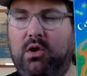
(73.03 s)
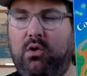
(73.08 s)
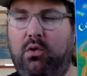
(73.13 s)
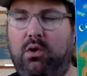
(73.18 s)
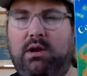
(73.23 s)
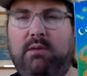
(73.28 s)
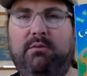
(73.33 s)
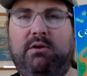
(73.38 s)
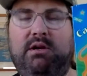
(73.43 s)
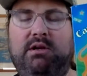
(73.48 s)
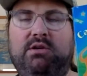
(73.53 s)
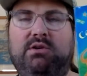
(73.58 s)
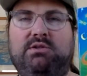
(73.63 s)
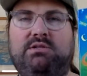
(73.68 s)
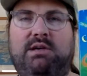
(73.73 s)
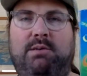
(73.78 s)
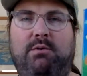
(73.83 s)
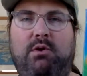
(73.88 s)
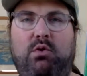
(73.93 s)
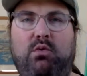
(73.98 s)
What I'm going to do is
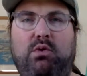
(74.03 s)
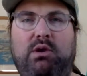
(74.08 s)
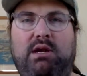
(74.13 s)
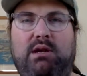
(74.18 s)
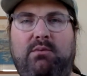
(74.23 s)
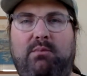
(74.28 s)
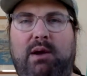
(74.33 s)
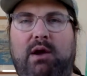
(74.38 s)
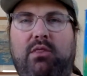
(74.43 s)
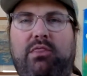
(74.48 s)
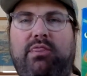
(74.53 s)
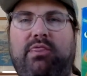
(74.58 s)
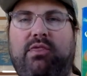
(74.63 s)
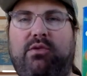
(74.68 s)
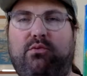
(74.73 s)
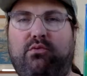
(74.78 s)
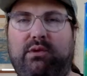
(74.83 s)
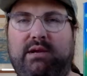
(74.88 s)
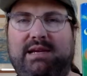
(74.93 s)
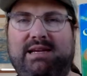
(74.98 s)
I'm going to read about
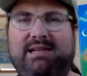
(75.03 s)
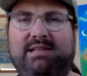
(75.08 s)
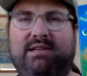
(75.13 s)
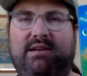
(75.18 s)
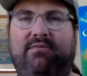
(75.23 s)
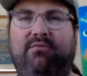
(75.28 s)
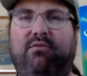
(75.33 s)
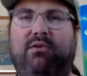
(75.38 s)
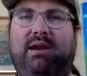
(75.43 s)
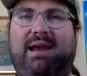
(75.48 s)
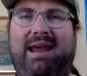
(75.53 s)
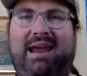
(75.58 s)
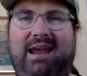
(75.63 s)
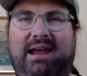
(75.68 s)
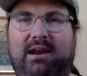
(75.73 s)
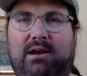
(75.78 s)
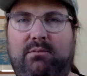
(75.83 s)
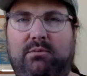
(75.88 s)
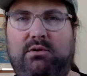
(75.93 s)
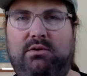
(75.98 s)
3 different
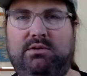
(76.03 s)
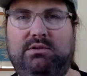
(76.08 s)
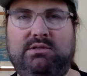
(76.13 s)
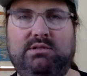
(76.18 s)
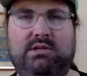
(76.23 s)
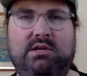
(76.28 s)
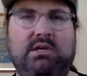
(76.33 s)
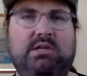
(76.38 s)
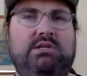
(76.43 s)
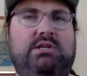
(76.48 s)
animals.